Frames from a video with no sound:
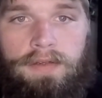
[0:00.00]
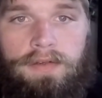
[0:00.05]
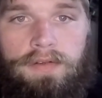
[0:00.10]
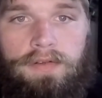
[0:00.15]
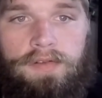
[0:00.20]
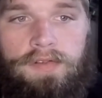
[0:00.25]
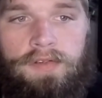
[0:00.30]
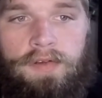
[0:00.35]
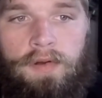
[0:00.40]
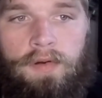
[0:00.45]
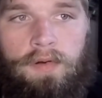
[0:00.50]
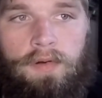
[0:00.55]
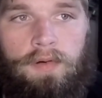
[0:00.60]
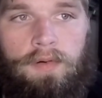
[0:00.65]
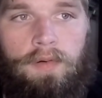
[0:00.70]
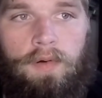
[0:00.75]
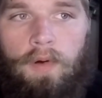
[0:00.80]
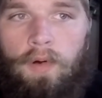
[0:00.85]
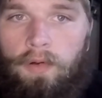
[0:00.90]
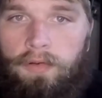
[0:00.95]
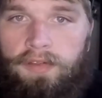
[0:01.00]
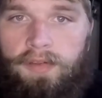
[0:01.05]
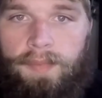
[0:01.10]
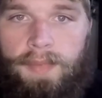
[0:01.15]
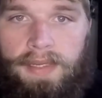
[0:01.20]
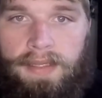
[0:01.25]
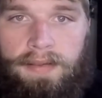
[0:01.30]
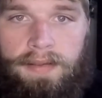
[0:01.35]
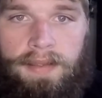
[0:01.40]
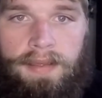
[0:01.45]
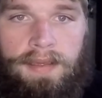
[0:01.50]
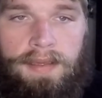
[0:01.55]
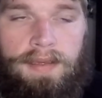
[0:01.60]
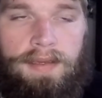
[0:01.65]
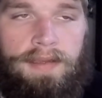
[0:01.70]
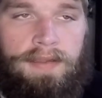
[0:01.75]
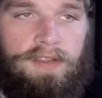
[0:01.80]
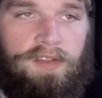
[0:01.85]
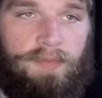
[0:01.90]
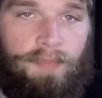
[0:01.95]
So
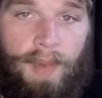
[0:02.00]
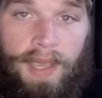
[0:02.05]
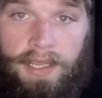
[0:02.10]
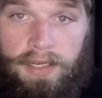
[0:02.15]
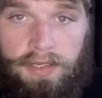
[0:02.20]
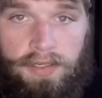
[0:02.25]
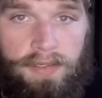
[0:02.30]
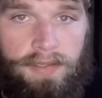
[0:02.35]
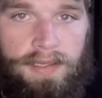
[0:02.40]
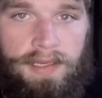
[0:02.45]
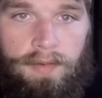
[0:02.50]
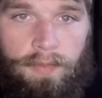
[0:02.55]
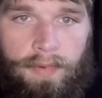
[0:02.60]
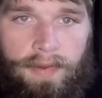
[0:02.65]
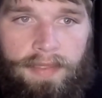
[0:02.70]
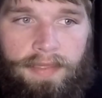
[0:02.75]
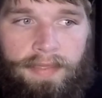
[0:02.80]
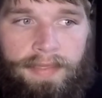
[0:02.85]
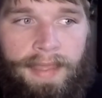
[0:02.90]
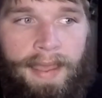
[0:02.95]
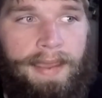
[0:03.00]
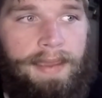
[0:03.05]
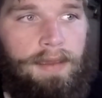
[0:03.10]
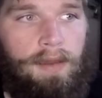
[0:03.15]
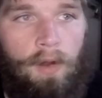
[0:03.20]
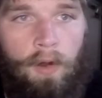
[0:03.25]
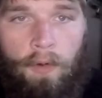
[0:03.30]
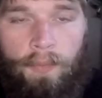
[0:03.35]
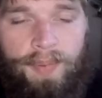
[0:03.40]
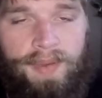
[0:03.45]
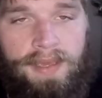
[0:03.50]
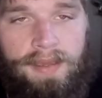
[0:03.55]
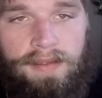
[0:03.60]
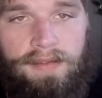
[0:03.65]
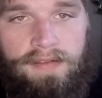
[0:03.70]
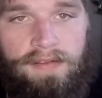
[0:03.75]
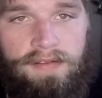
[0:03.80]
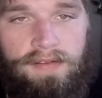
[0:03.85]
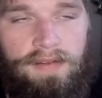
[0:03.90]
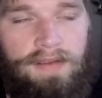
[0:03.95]
ultimately, especially with like
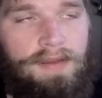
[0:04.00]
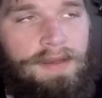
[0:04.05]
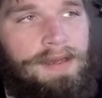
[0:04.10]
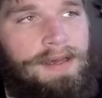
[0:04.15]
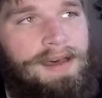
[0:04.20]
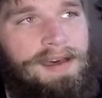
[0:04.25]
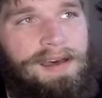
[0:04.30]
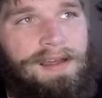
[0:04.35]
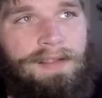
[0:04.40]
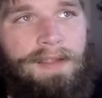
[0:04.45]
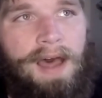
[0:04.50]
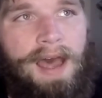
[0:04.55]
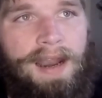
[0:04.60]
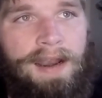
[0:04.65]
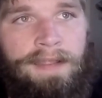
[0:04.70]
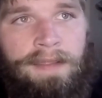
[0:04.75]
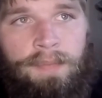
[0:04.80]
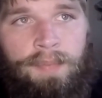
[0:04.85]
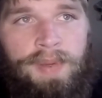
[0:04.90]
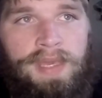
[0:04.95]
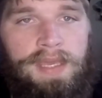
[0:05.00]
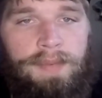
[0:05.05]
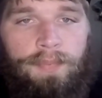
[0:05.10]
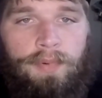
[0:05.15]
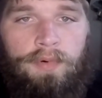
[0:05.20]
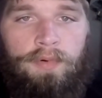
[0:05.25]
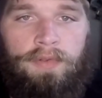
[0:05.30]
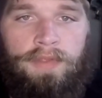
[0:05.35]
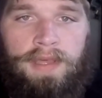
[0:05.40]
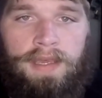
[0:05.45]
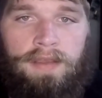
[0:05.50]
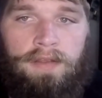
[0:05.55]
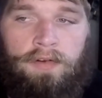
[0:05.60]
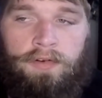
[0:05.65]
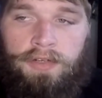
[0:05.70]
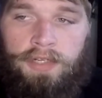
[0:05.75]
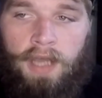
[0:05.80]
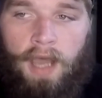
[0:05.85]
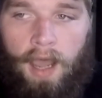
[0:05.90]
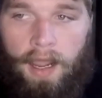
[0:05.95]
opiates, a lot of the people that
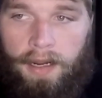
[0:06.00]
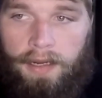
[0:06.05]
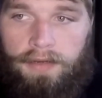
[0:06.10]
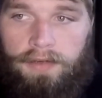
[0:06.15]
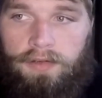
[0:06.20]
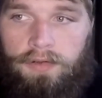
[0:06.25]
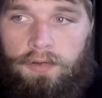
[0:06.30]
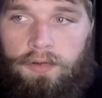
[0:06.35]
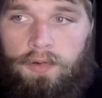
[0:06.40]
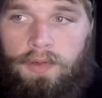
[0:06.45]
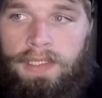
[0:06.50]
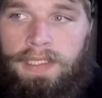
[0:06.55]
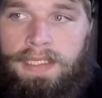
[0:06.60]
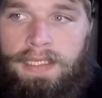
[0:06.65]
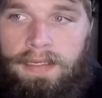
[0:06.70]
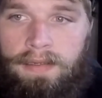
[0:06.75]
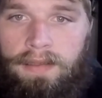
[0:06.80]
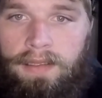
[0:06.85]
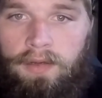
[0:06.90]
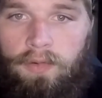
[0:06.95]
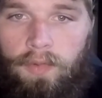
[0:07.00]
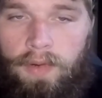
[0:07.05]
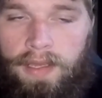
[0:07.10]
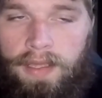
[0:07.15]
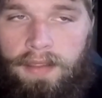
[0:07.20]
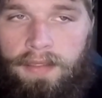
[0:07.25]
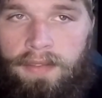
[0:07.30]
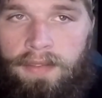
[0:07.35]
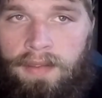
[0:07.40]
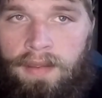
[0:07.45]
you're talking to and dealing with,